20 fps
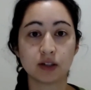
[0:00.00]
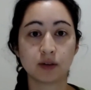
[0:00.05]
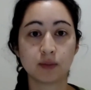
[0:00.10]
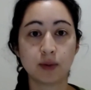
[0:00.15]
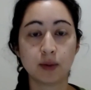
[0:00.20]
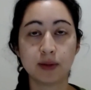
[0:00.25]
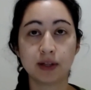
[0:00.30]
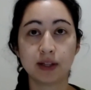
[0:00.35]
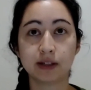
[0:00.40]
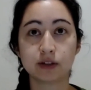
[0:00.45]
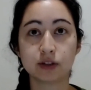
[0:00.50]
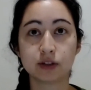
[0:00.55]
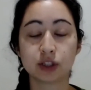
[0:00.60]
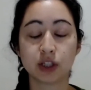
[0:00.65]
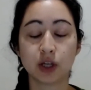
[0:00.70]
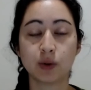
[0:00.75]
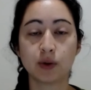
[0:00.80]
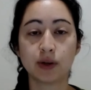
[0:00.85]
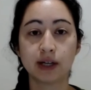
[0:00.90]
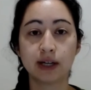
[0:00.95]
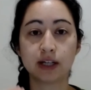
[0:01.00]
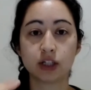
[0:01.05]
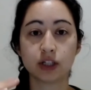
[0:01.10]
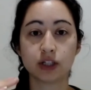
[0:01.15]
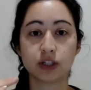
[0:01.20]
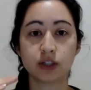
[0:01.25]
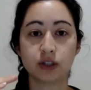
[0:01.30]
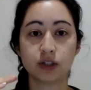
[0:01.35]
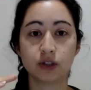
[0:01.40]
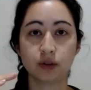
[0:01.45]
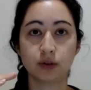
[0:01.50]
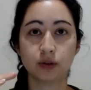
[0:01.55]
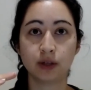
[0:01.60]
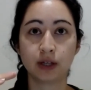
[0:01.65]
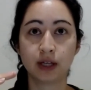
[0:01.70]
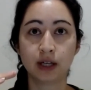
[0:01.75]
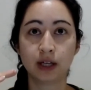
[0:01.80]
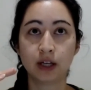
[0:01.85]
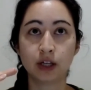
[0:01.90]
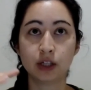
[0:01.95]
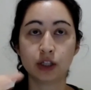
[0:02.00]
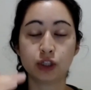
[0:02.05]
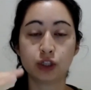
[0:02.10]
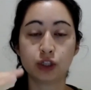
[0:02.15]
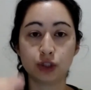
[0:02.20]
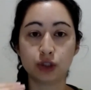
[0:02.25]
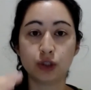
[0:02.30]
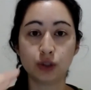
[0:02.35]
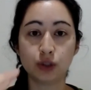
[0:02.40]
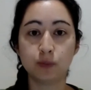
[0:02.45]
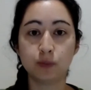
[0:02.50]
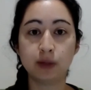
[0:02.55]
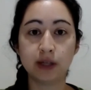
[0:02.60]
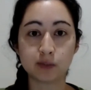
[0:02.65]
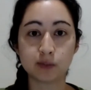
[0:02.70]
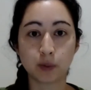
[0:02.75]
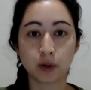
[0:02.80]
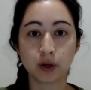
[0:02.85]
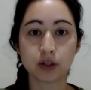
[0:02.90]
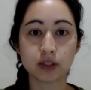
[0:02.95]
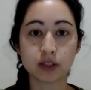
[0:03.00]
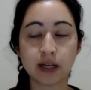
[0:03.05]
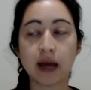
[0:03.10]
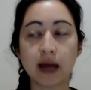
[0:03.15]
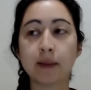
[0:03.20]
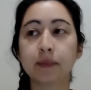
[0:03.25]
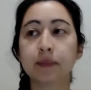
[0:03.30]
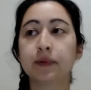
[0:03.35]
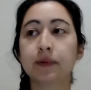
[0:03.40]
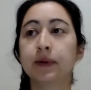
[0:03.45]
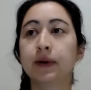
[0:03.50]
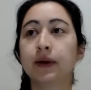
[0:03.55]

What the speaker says: or maybe a little slower, and I just do 2 beats per step.